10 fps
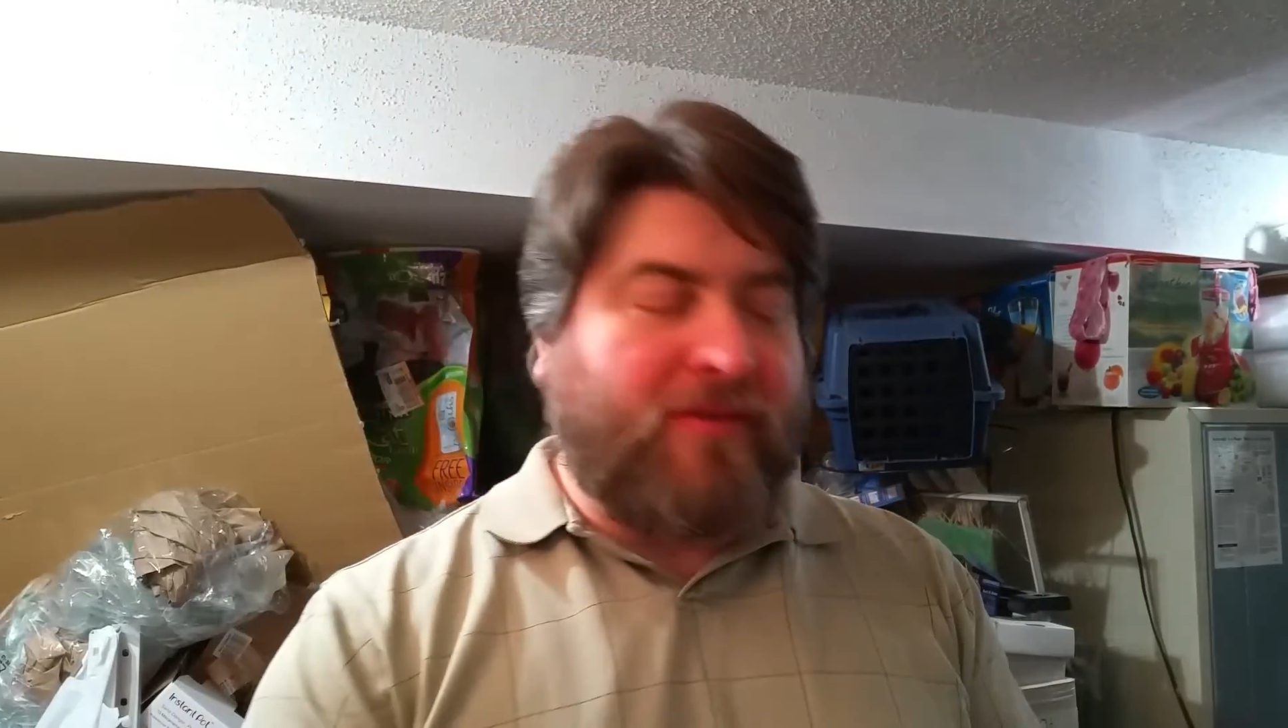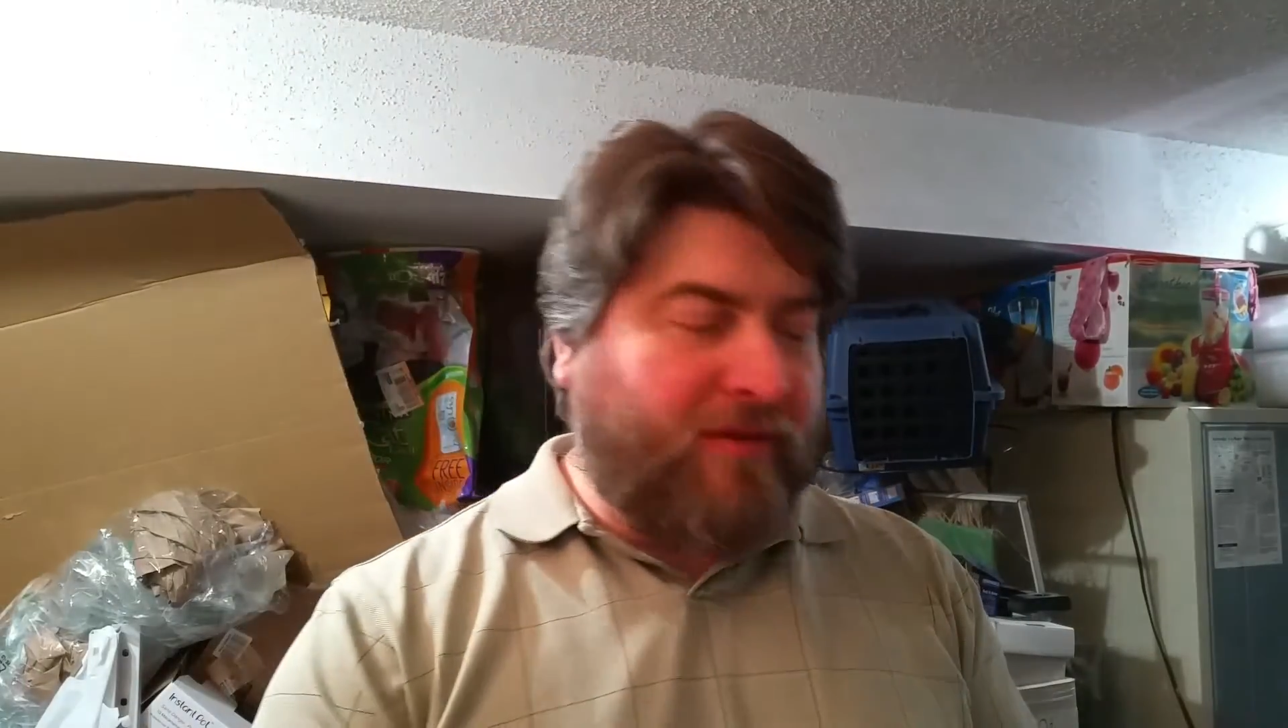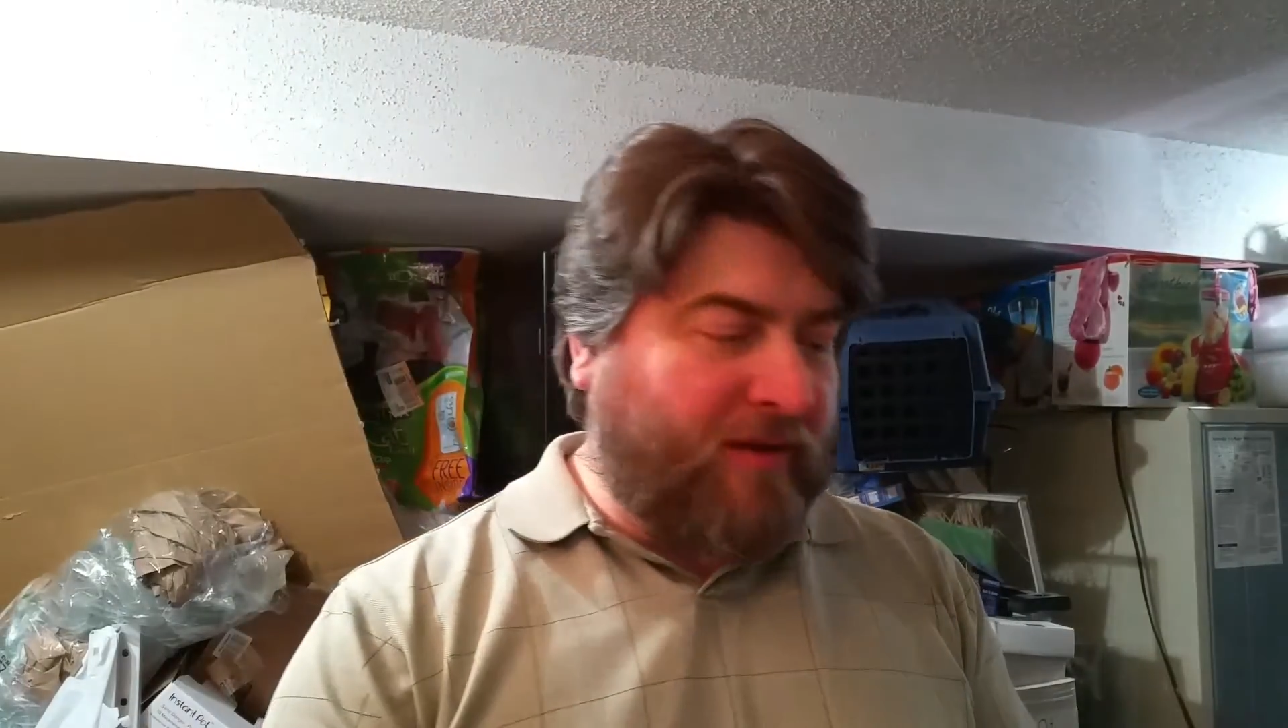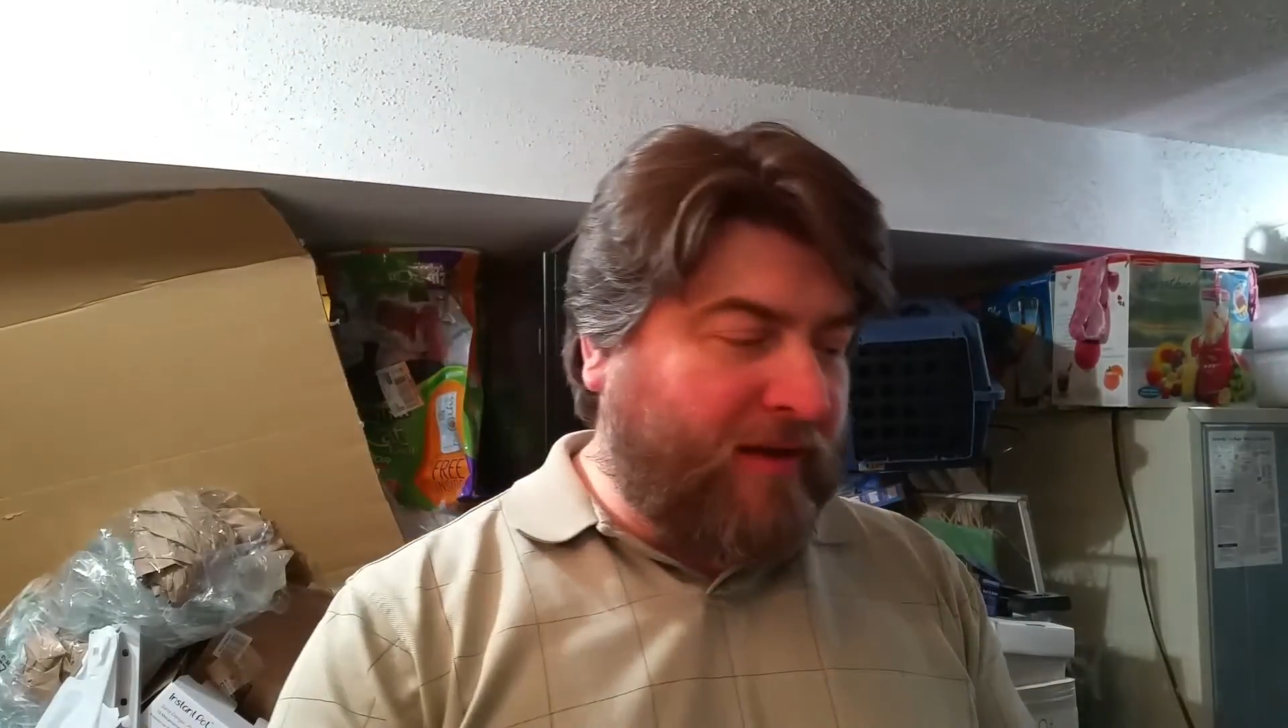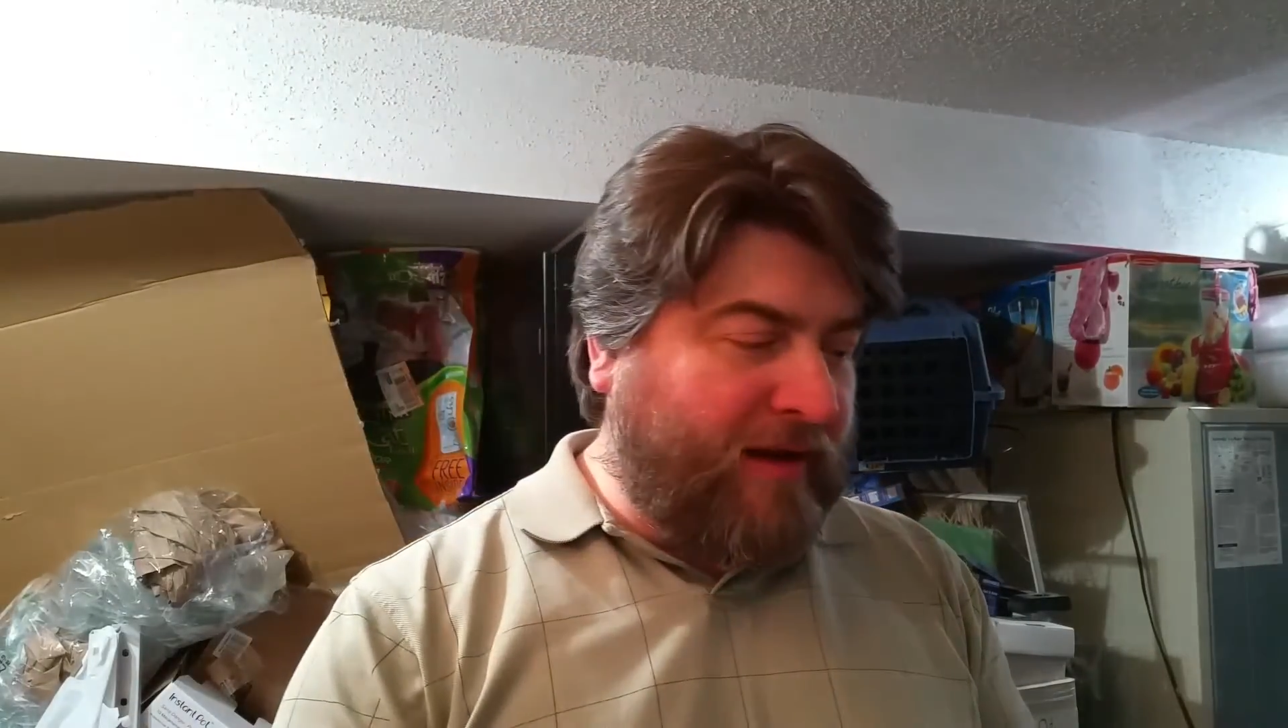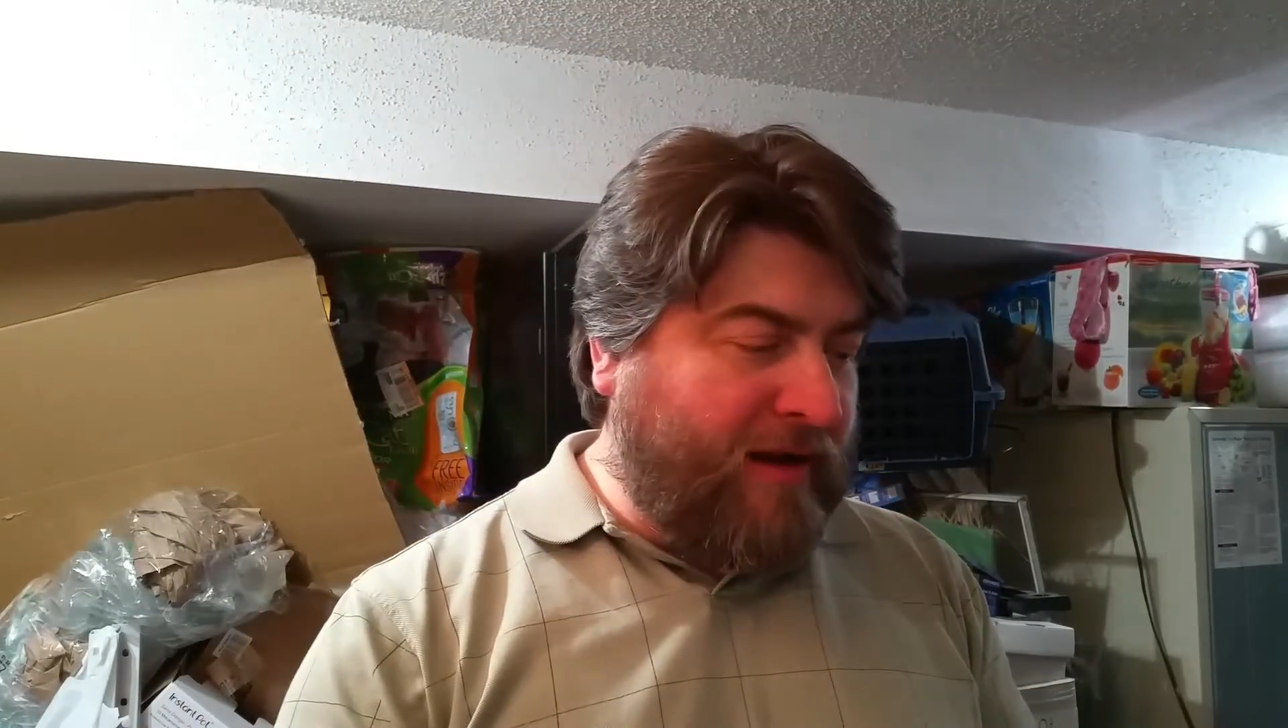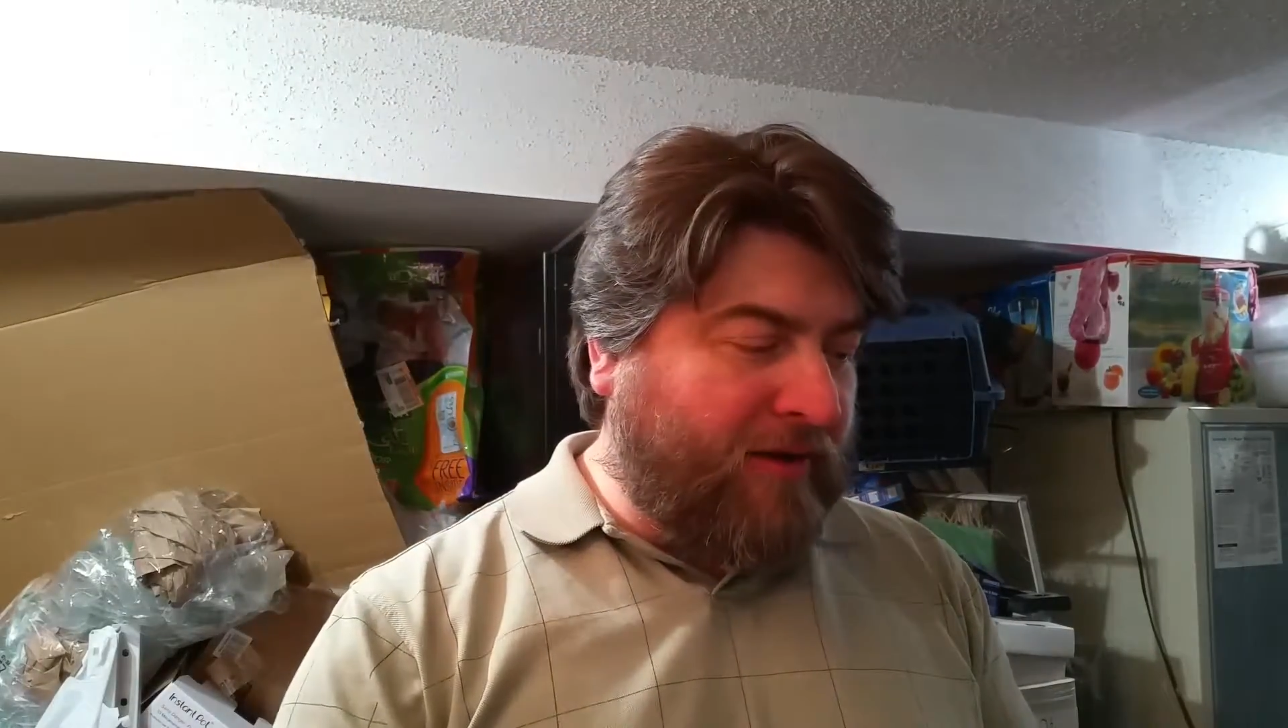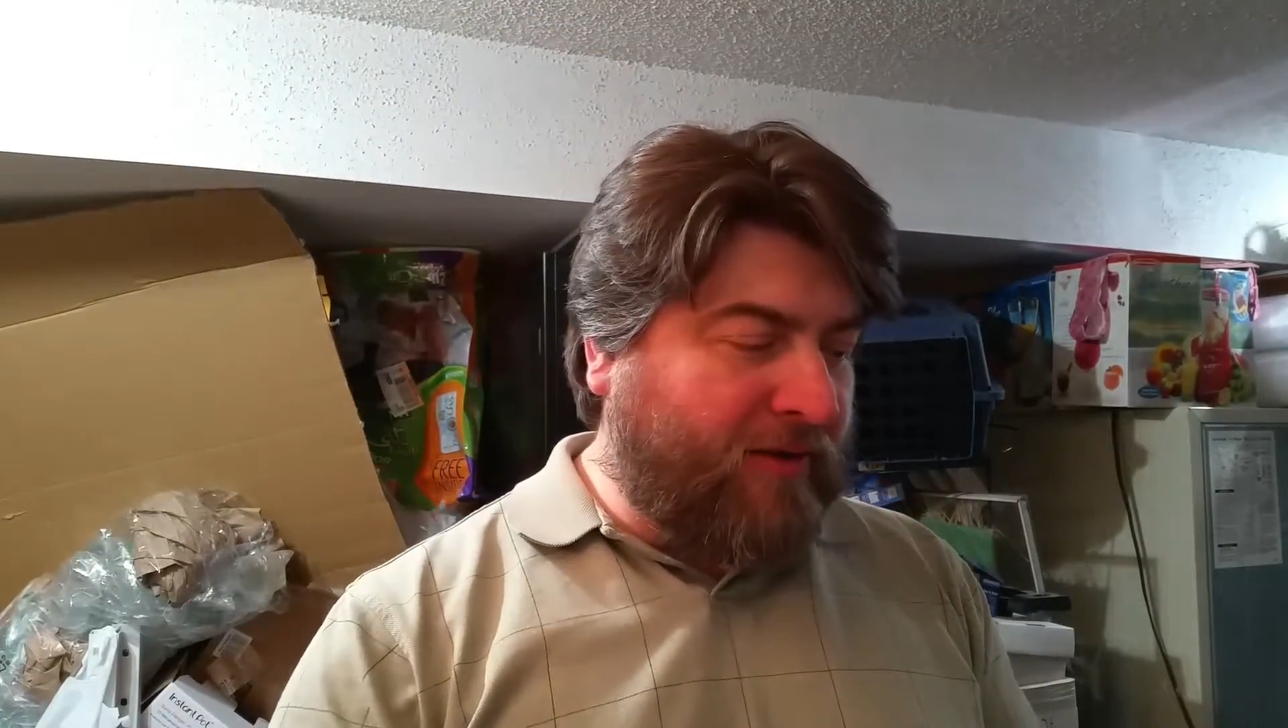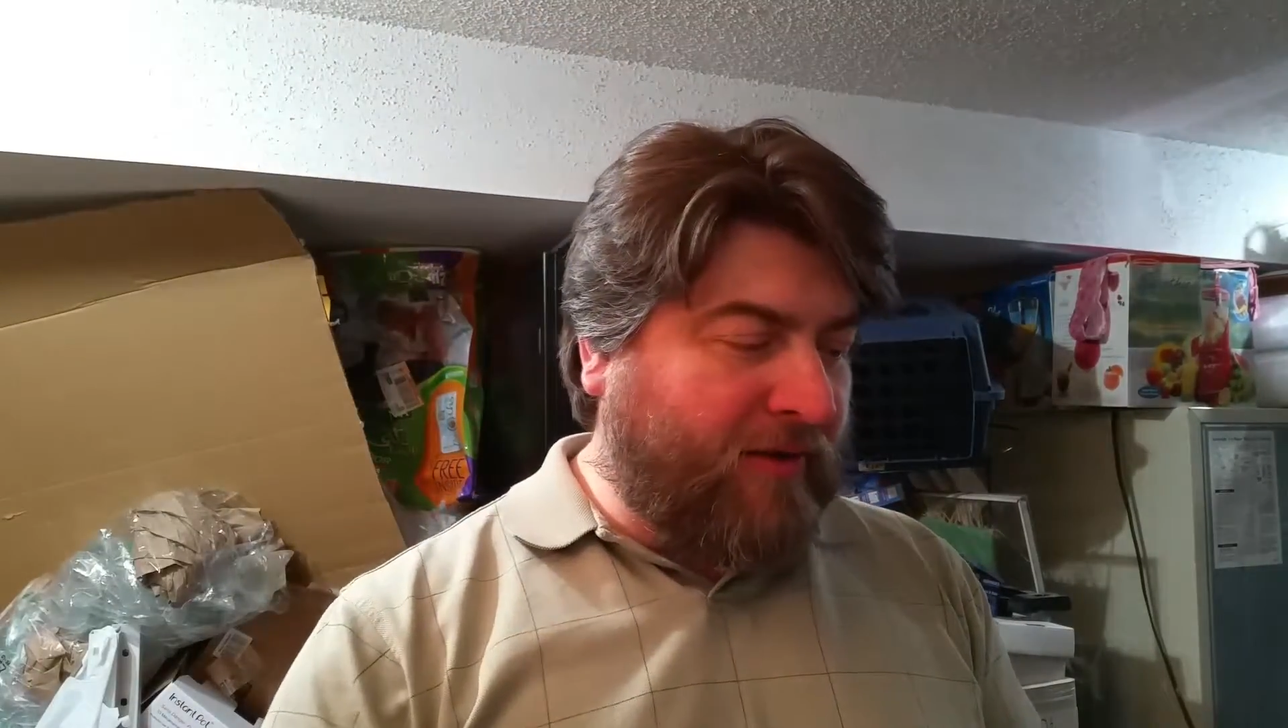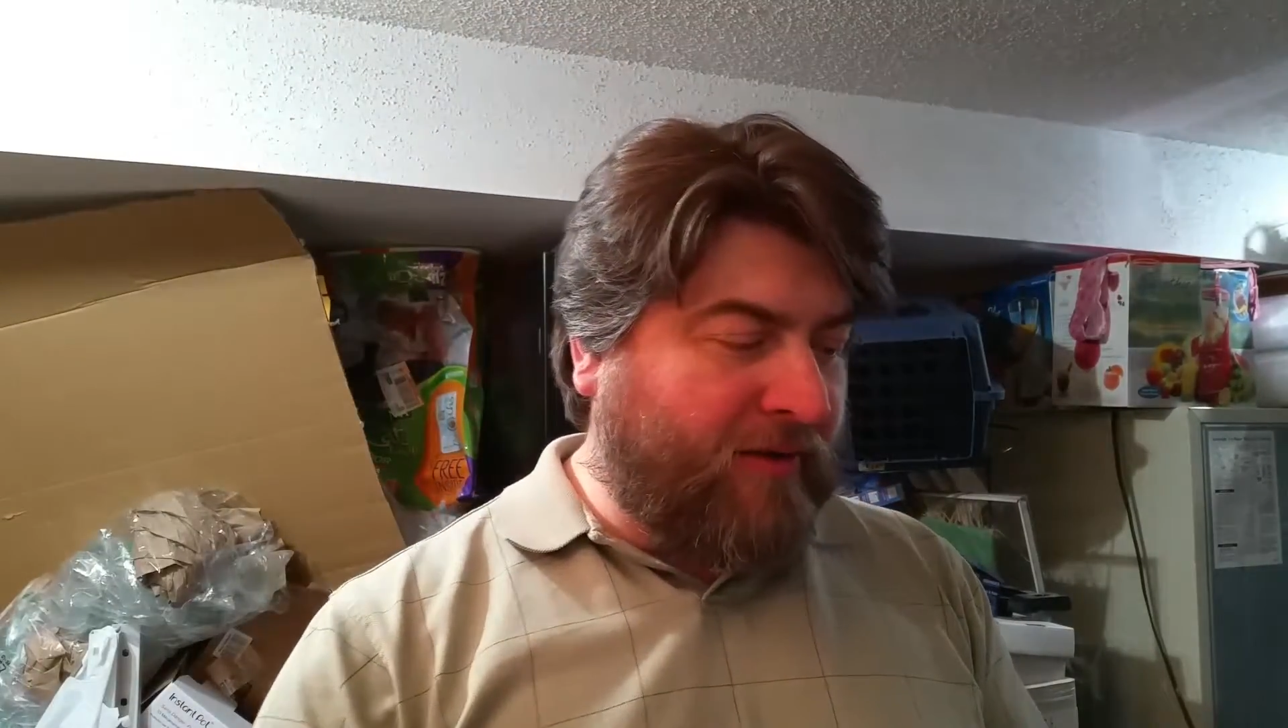little dink.